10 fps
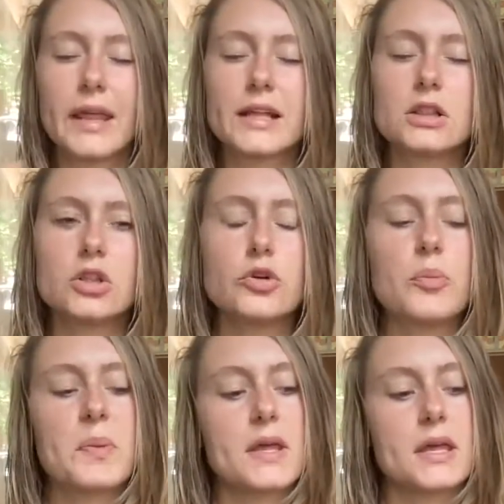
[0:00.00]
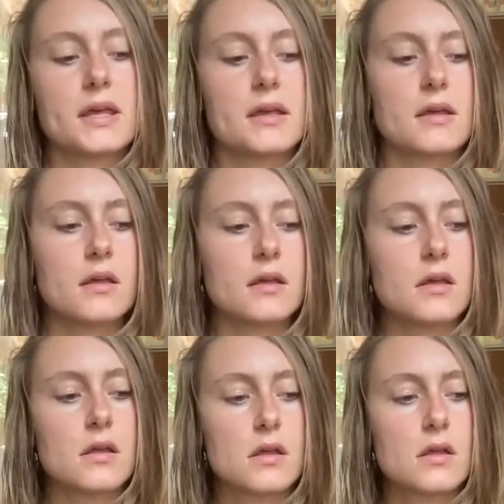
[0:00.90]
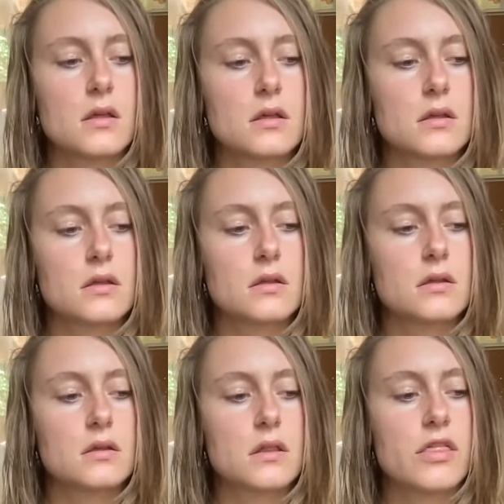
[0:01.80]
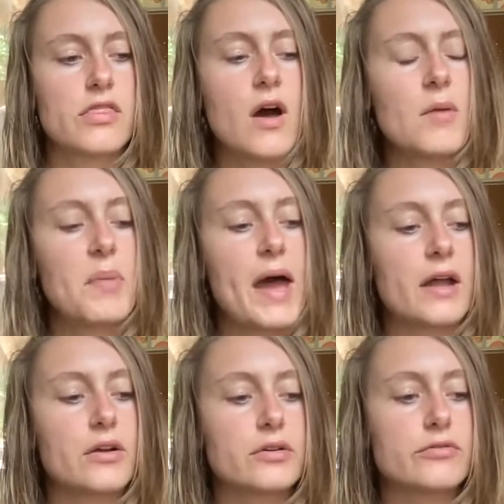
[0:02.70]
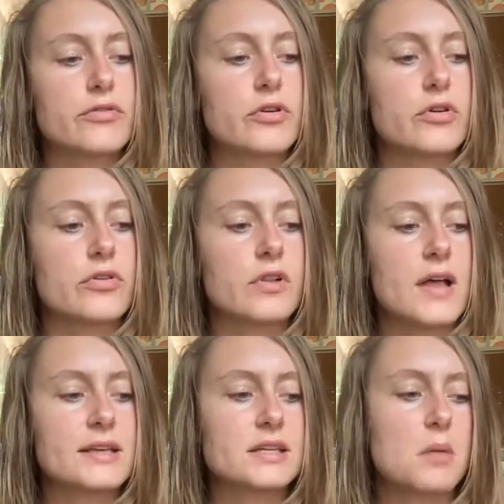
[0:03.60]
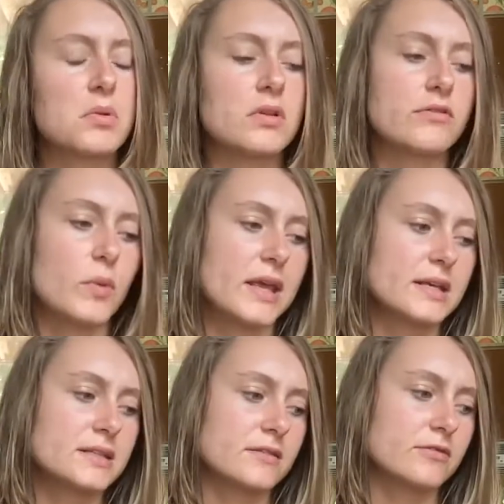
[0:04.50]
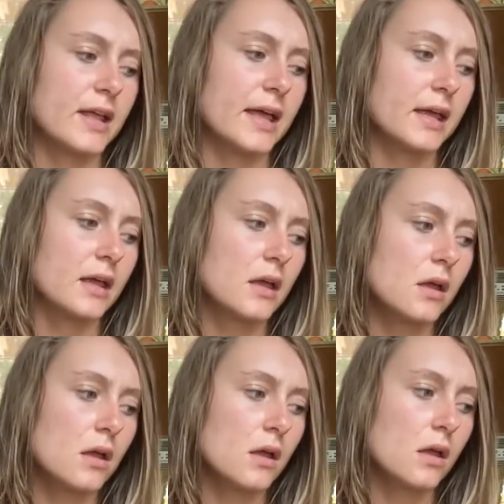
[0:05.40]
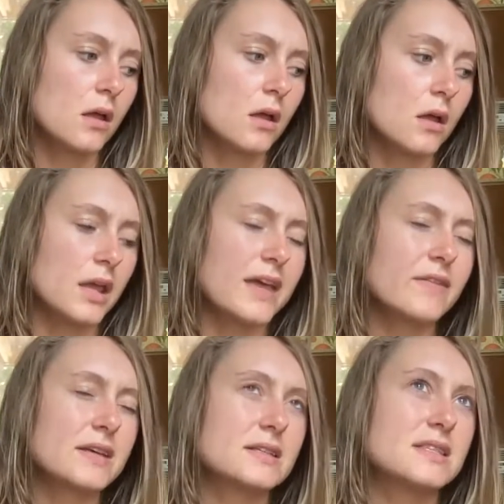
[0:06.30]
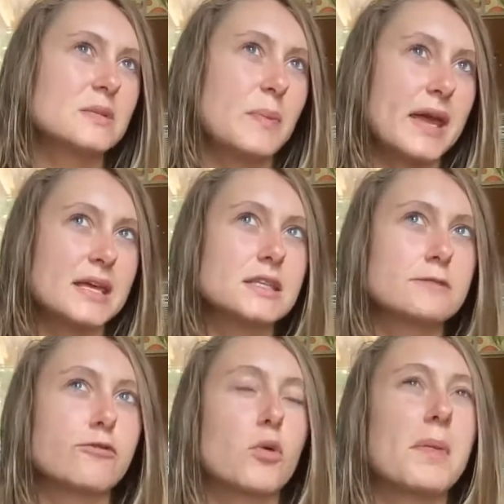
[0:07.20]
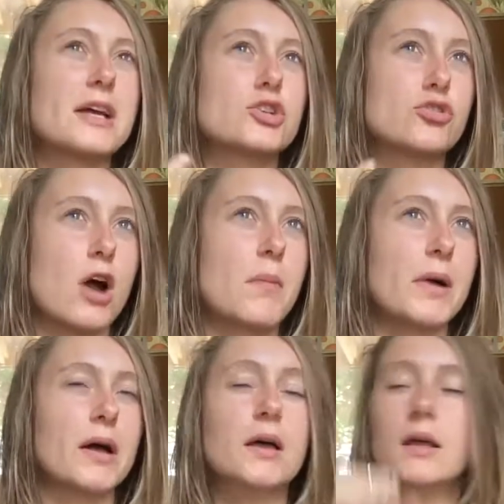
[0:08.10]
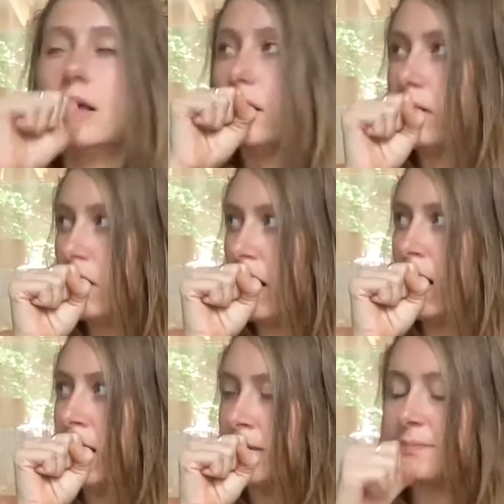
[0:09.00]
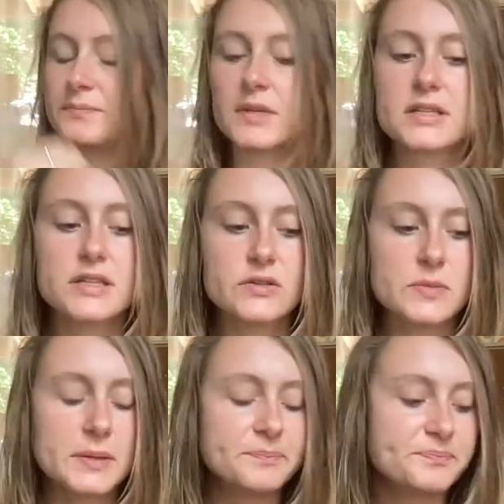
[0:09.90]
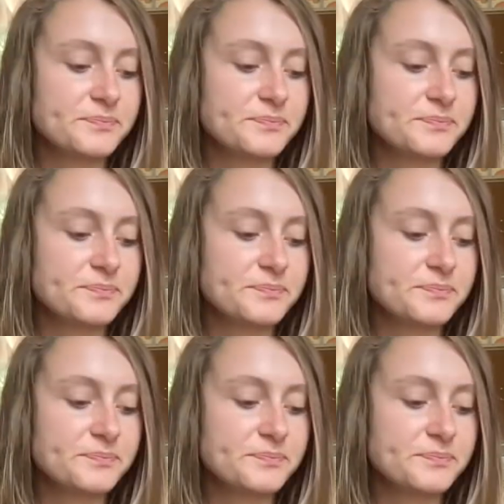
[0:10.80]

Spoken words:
looping thought pattern for the last couple of weeks of giving space for my trauma excuse me,